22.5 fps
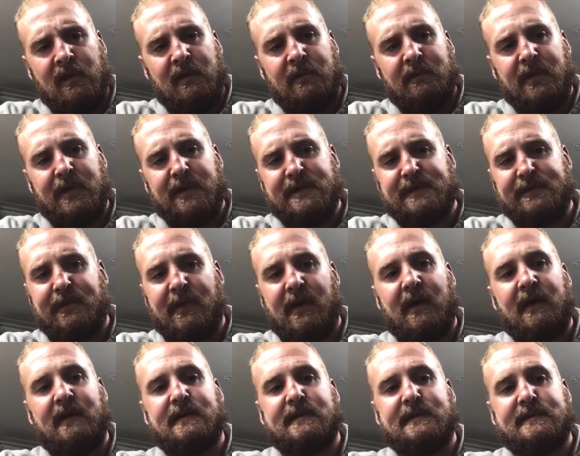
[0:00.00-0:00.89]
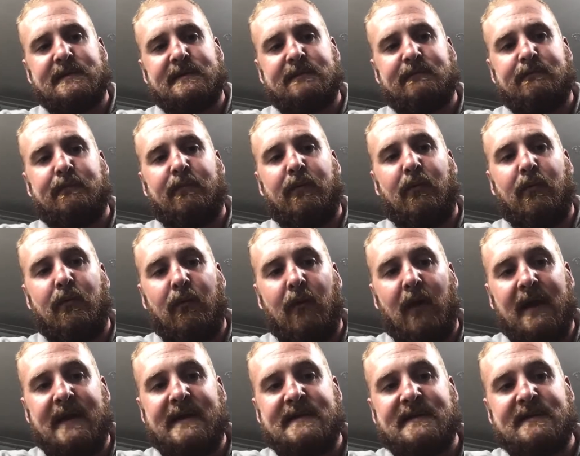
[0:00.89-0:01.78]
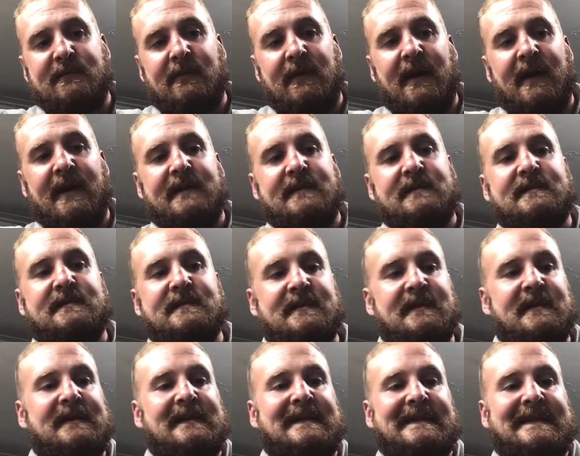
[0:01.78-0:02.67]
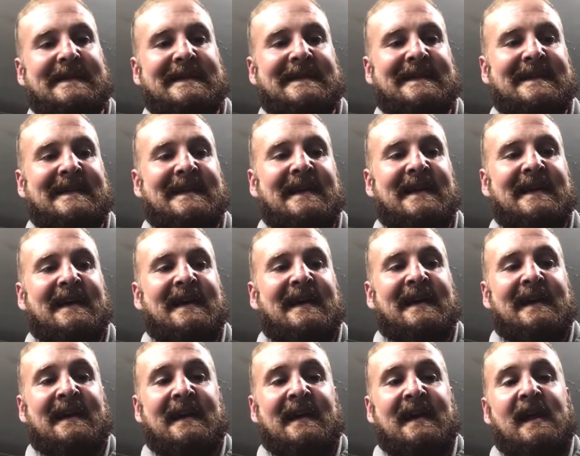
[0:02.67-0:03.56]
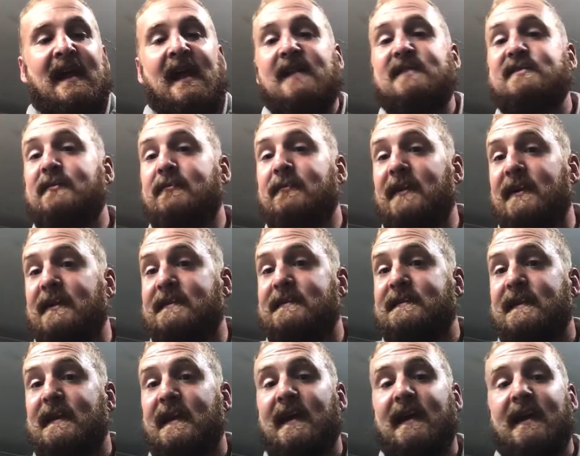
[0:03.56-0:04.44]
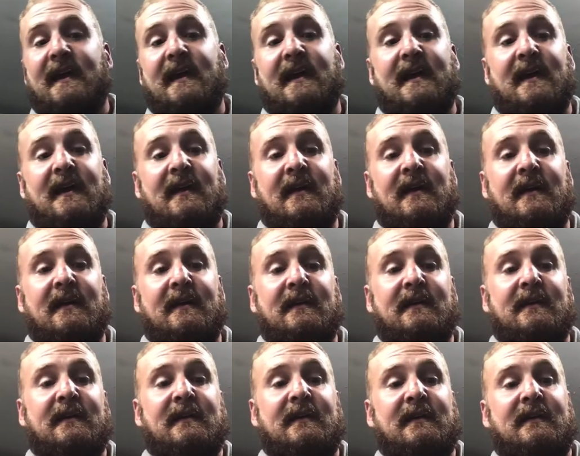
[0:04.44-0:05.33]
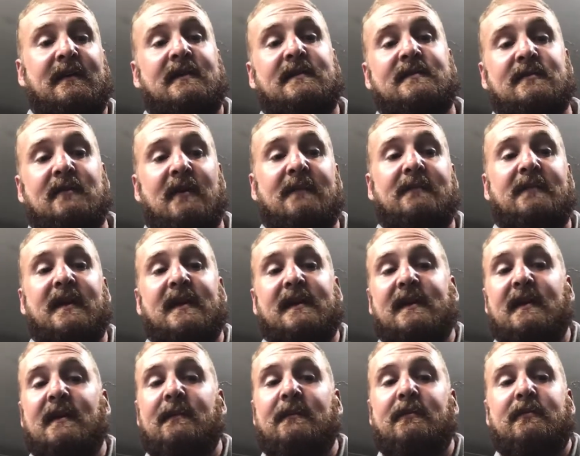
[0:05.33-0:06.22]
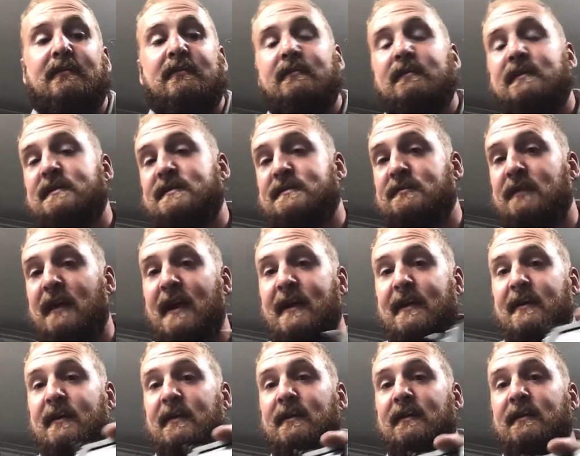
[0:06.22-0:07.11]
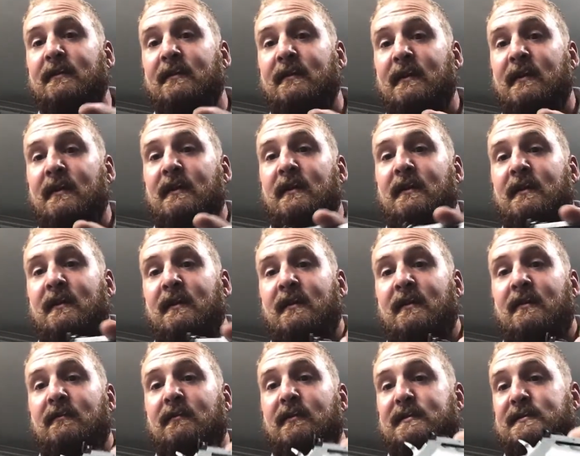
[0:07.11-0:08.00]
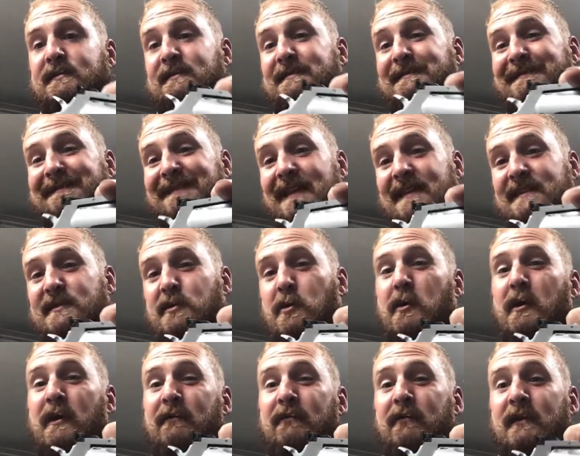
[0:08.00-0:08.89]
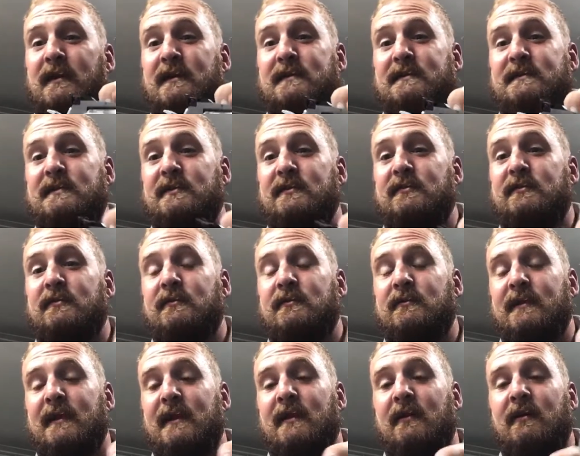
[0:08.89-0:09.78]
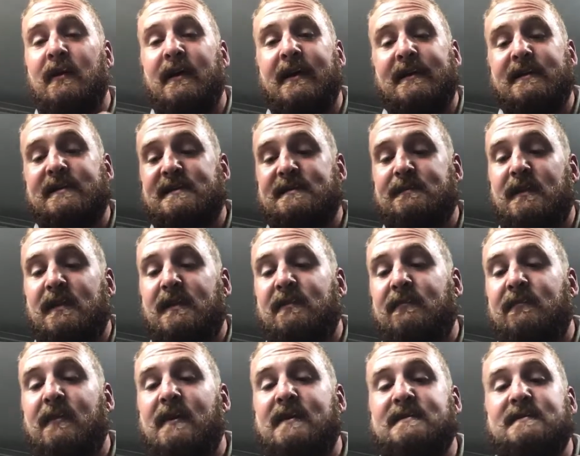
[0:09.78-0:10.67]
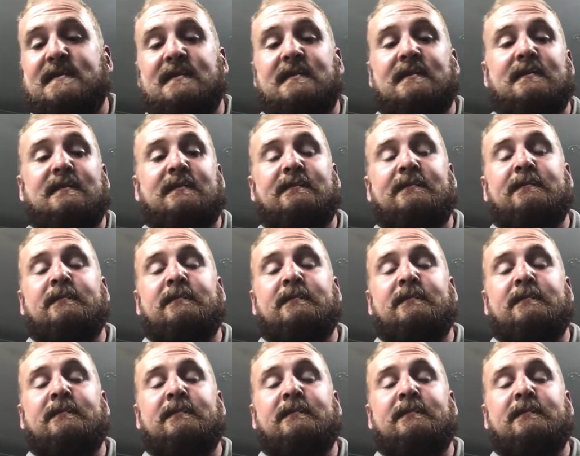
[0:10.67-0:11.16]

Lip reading: But as far as price-wise, it's a risk. So I picked up this tracker, which is equivalent to, like a Smith & Wesson